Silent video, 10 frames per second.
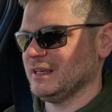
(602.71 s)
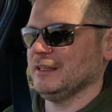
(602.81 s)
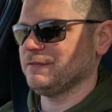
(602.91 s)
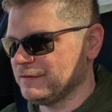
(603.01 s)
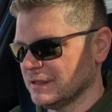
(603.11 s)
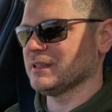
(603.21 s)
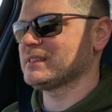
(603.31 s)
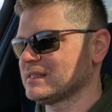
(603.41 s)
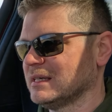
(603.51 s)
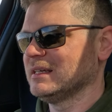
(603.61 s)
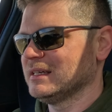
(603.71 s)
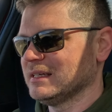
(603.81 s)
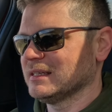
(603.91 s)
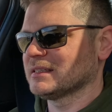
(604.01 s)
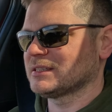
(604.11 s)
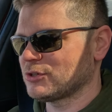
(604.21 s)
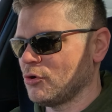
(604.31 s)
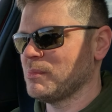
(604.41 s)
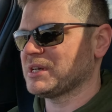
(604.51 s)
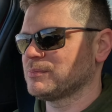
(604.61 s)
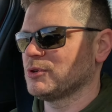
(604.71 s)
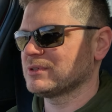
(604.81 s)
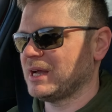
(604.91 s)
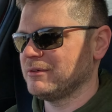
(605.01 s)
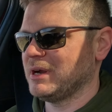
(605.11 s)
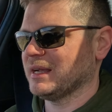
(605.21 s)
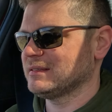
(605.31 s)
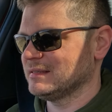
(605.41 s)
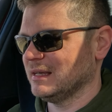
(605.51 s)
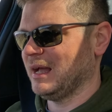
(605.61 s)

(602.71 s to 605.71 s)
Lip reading: It feels so much more direct,